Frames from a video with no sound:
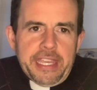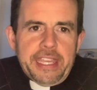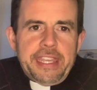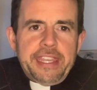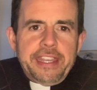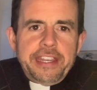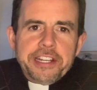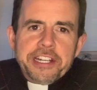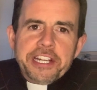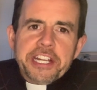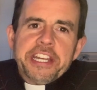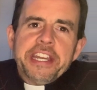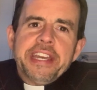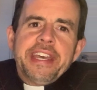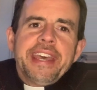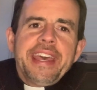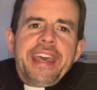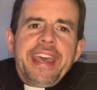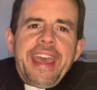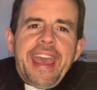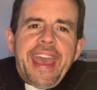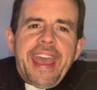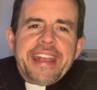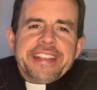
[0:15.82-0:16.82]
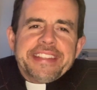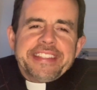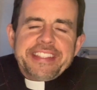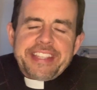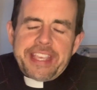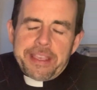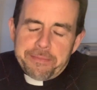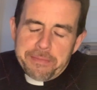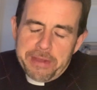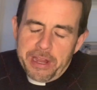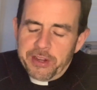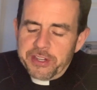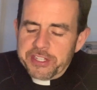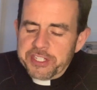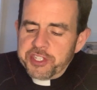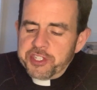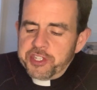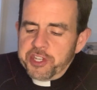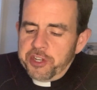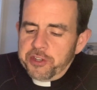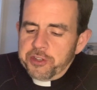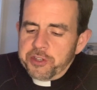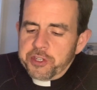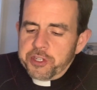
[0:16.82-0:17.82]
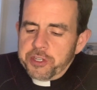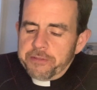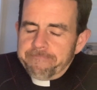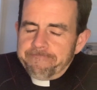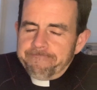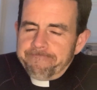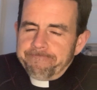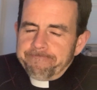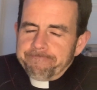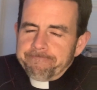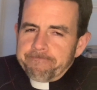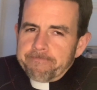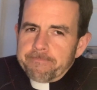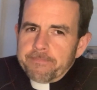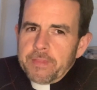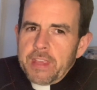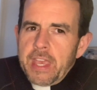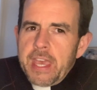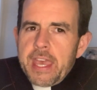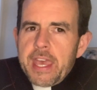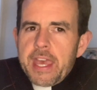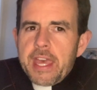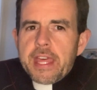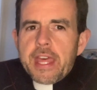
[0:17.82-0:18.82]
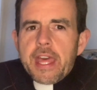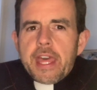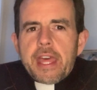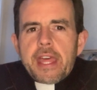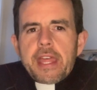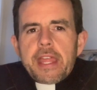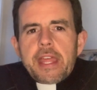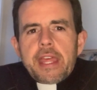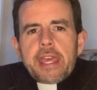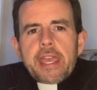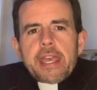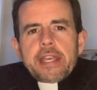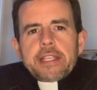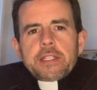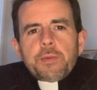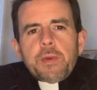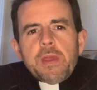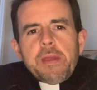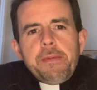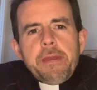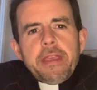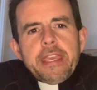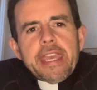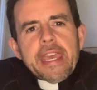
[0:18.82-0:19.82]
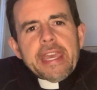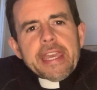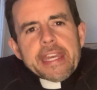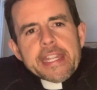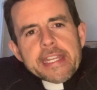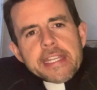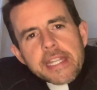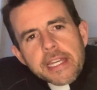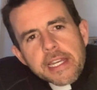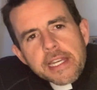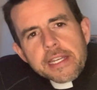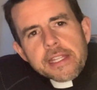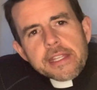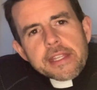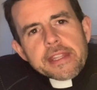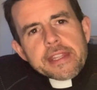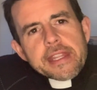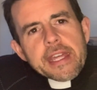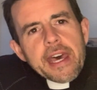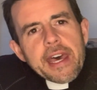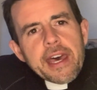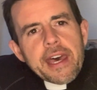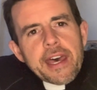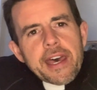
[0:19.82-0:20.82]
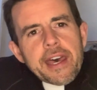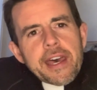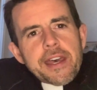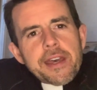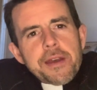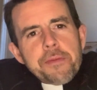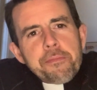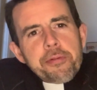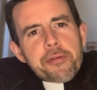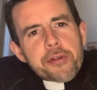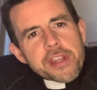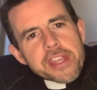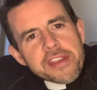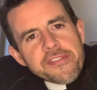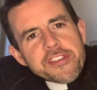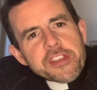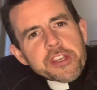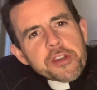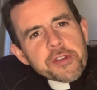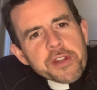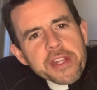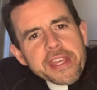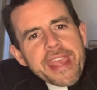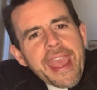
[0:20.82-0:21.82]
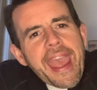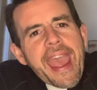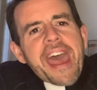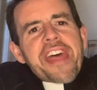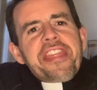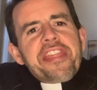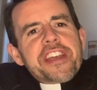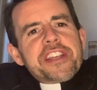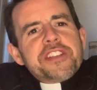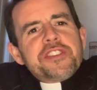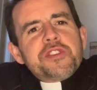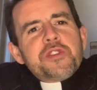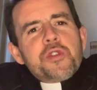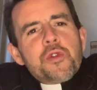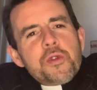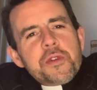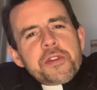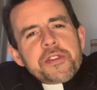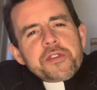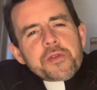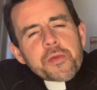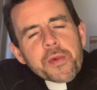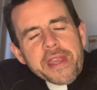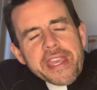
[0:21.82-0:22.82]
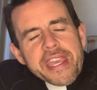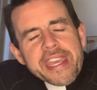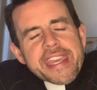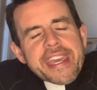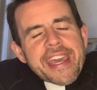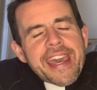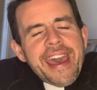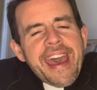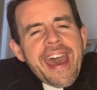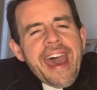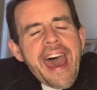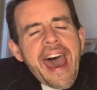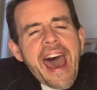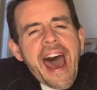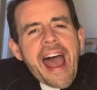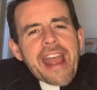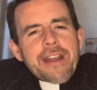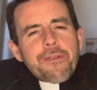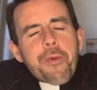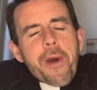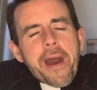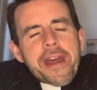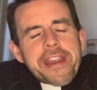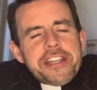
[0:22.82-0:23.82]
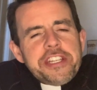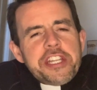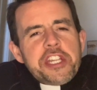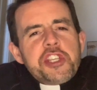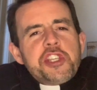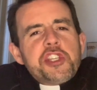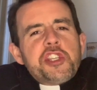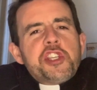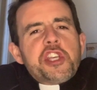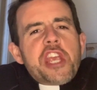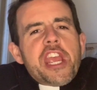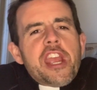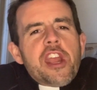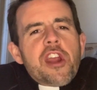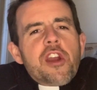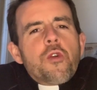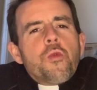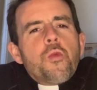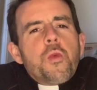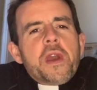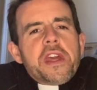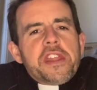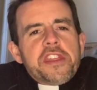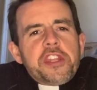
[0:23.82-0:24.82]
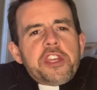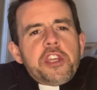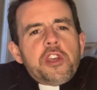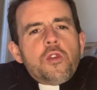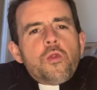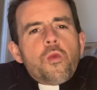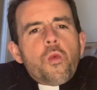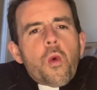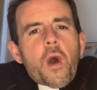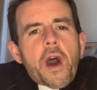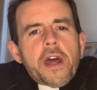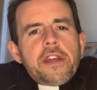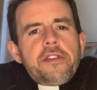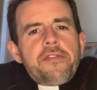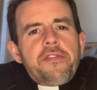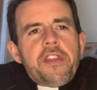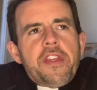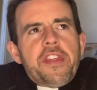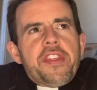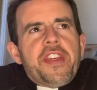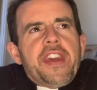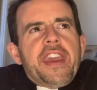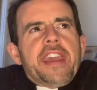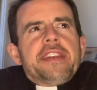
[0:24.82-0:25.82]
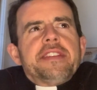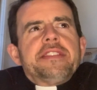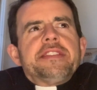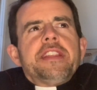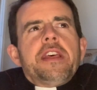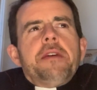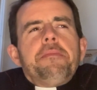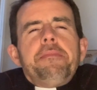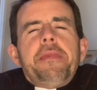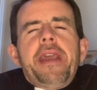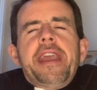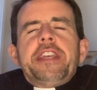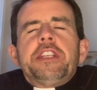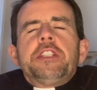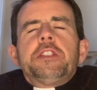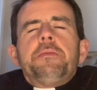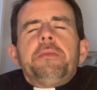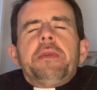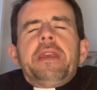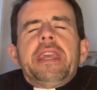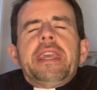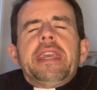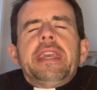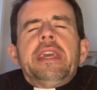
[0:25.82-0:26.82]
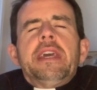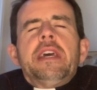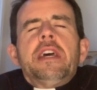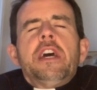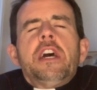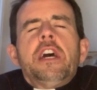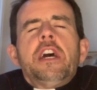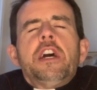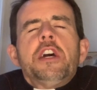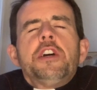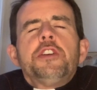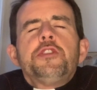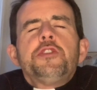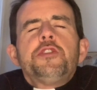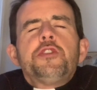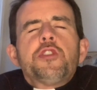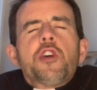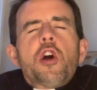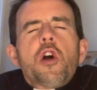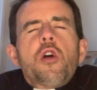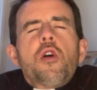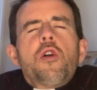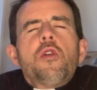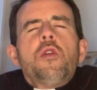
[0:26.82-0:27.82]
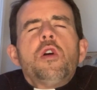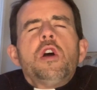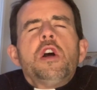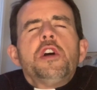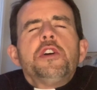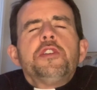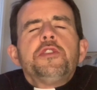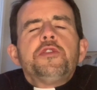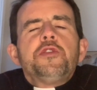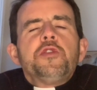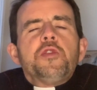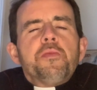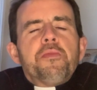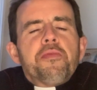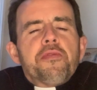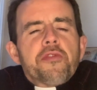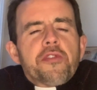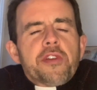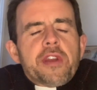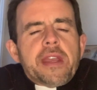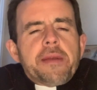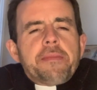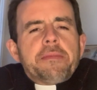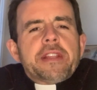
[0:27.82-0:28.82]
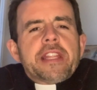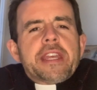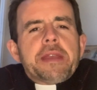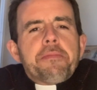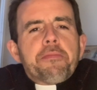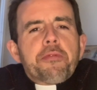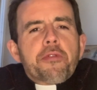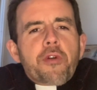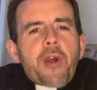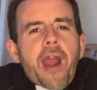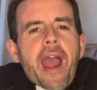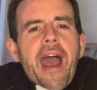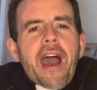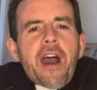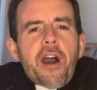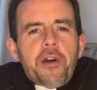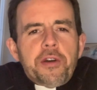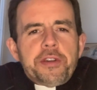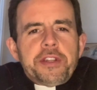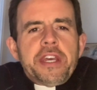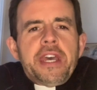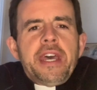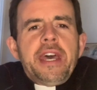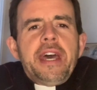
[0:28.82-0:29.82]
here at St. Mary's Church. As we begin the preview to Catholic Schools Week, I wanted to share with you one of the things that makes me so supremely proud